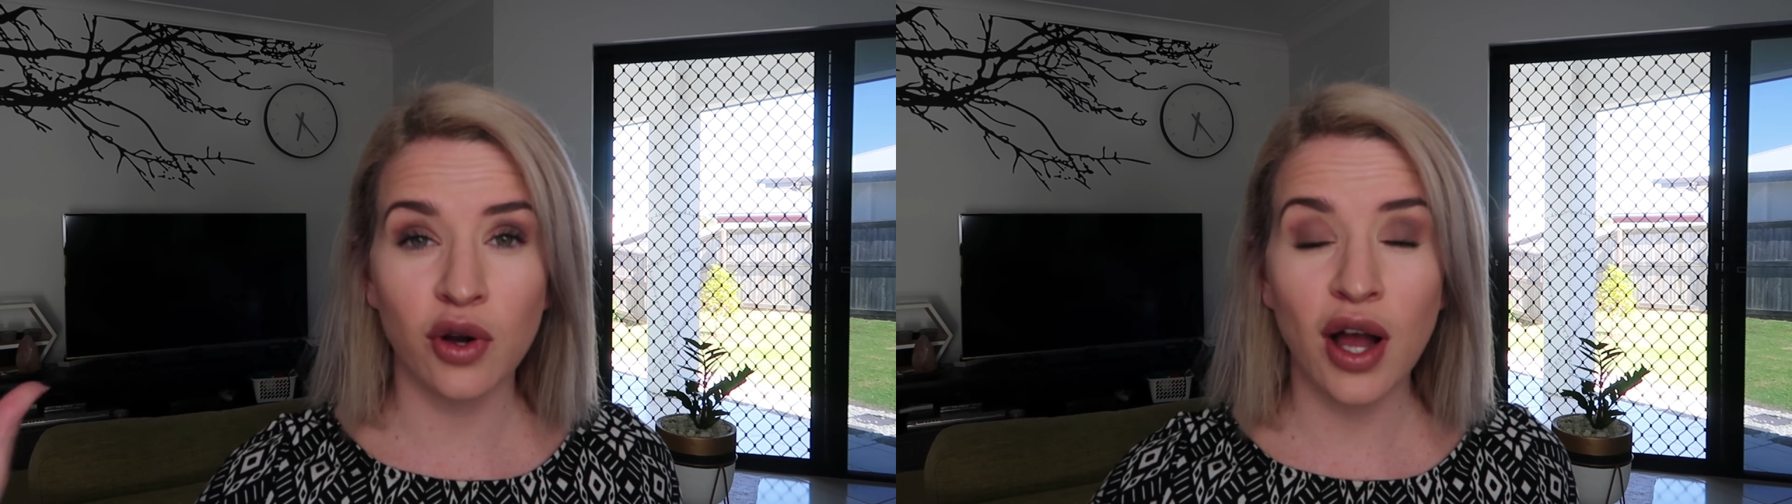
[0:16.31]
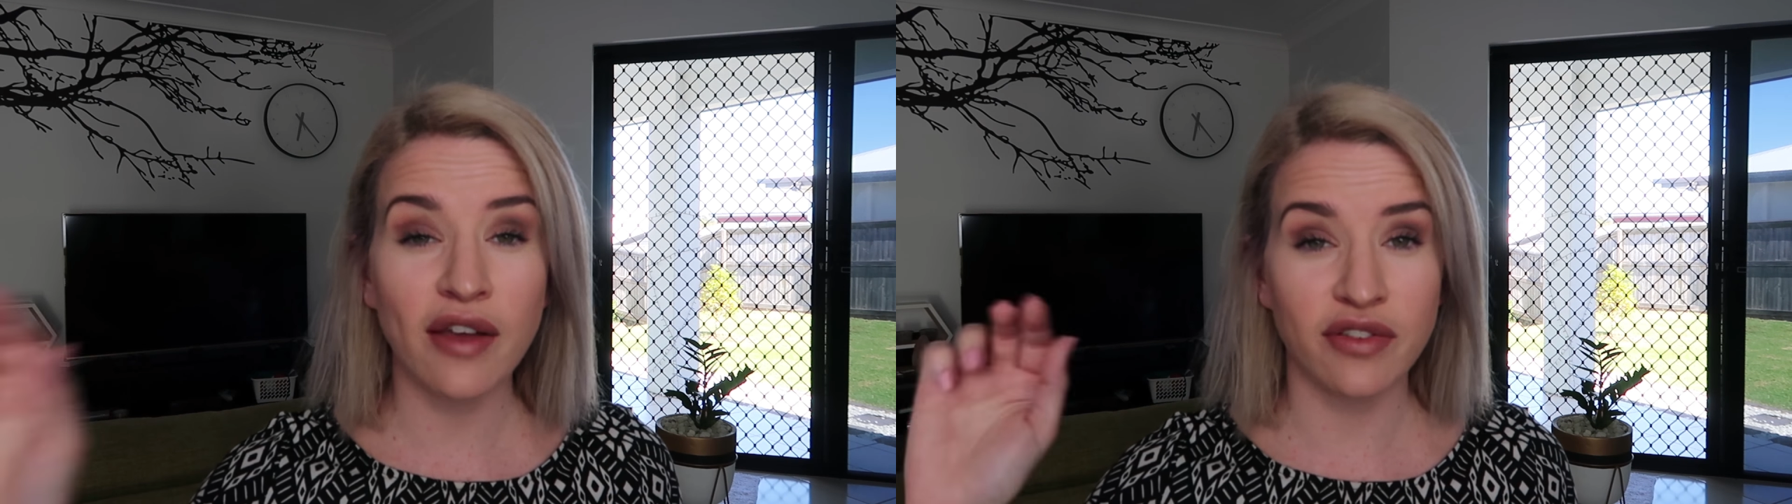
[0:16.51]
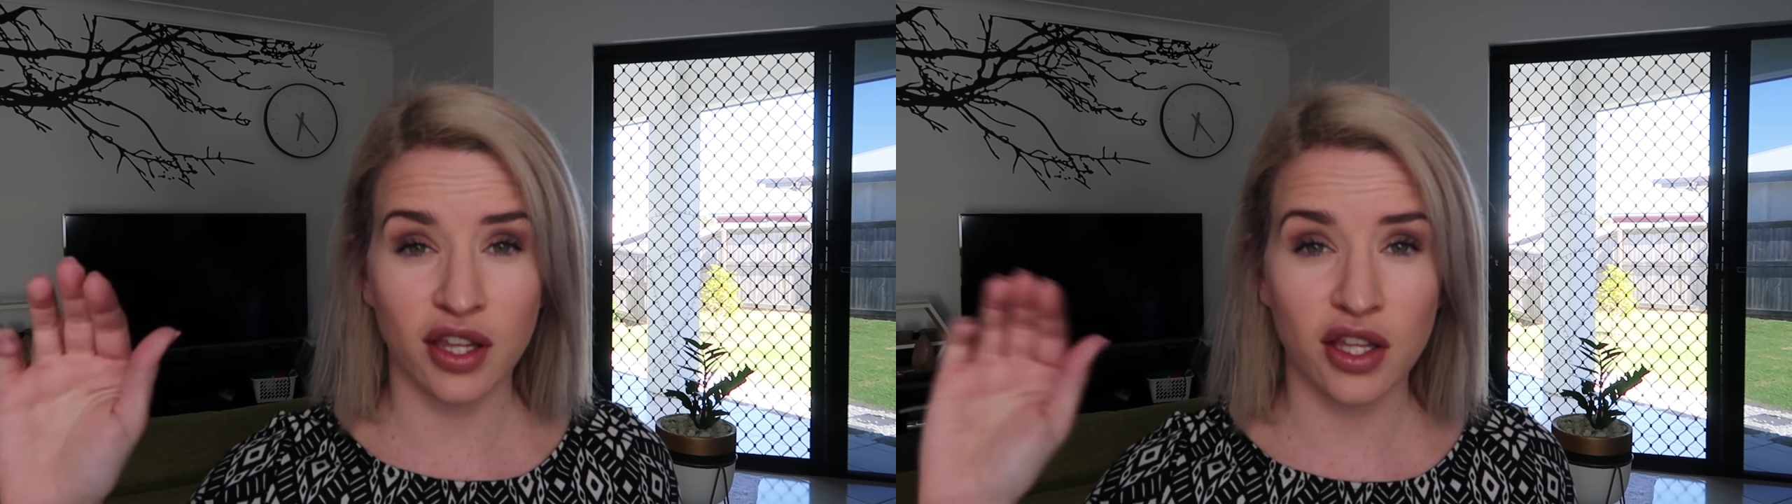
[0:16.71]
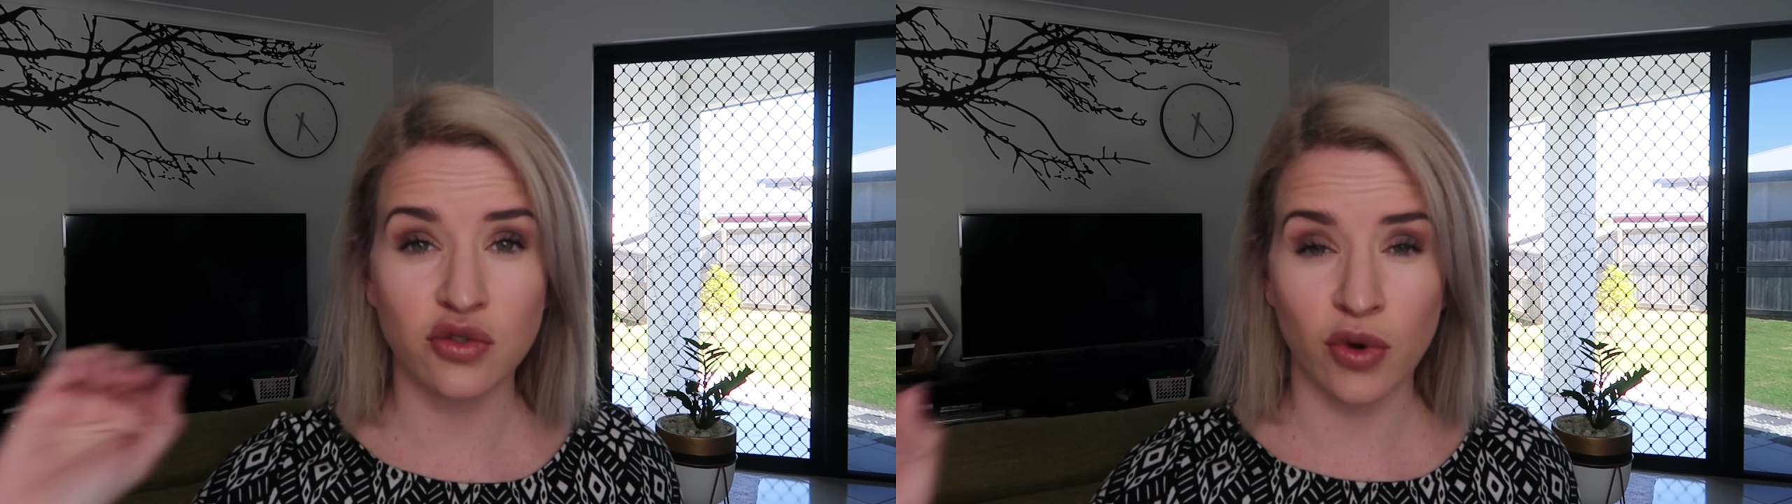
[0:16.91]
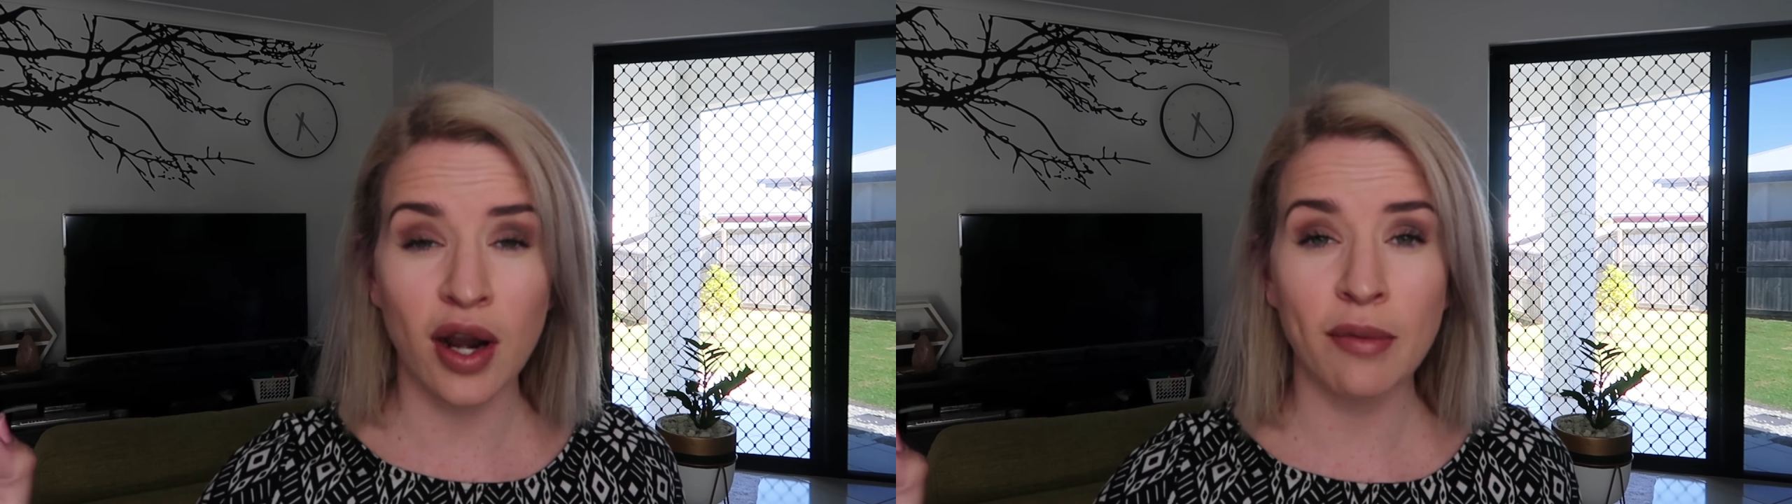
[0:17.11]
I feel like
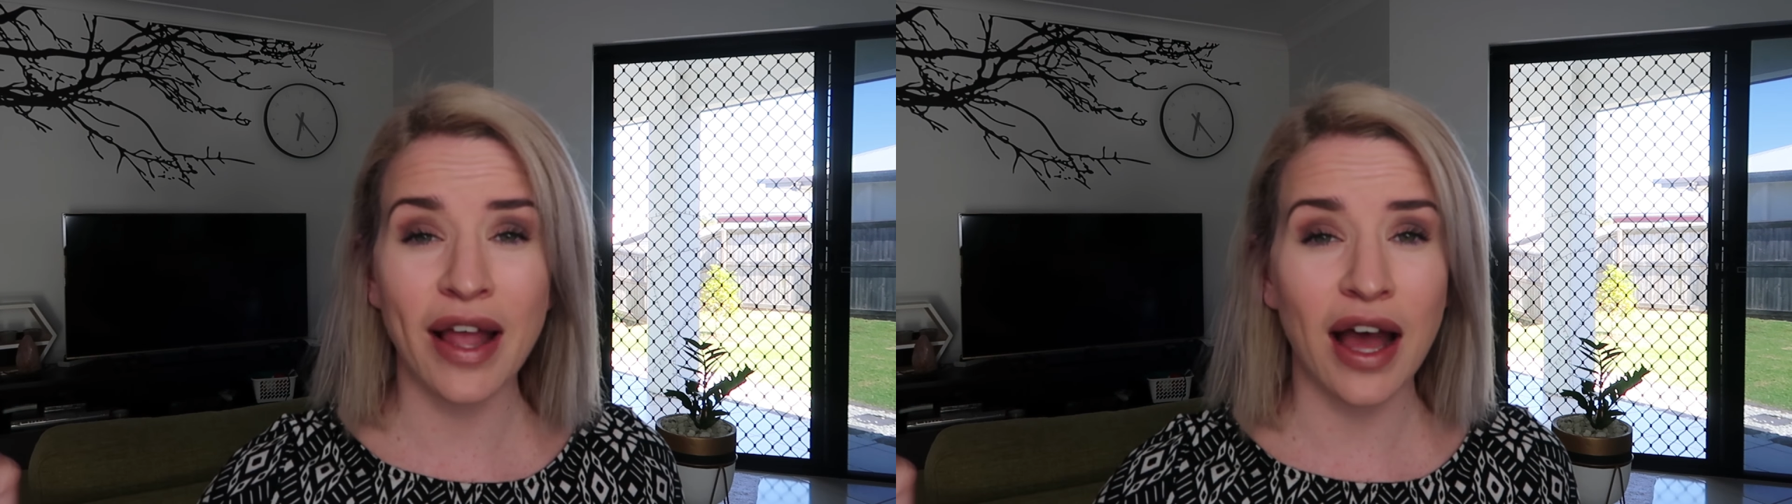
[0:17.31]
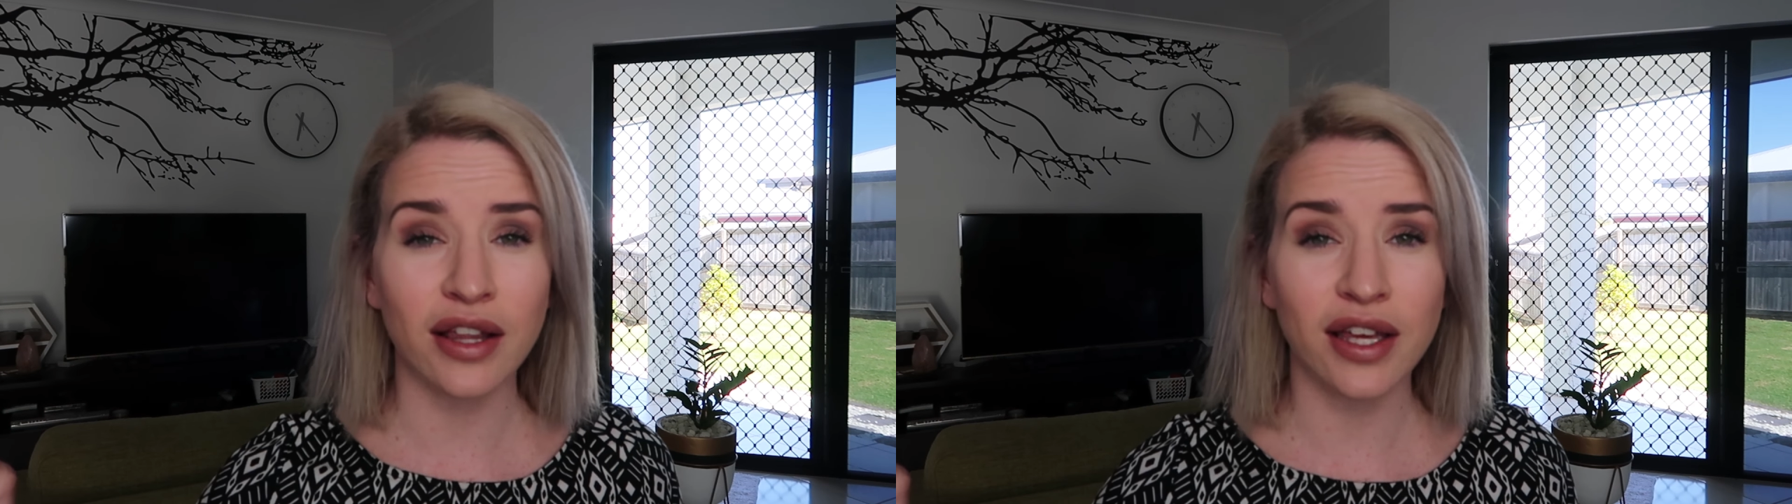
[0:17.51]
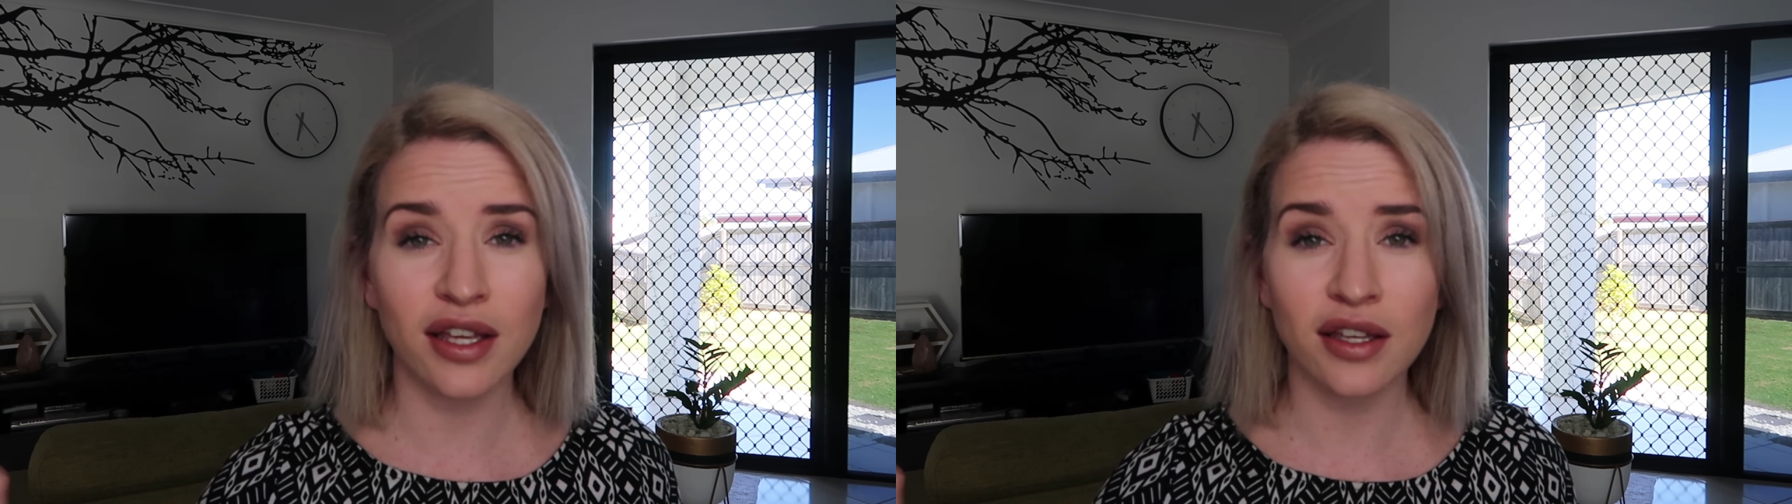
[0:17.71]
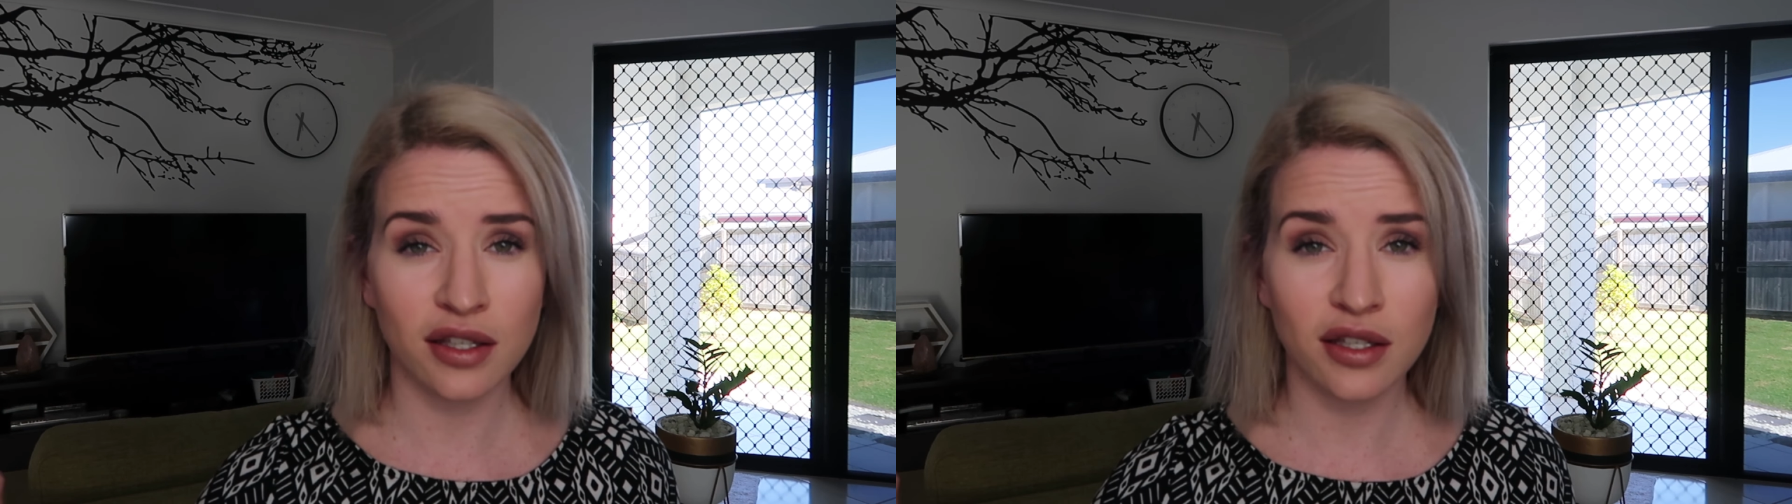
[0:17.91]
it's right up my alley.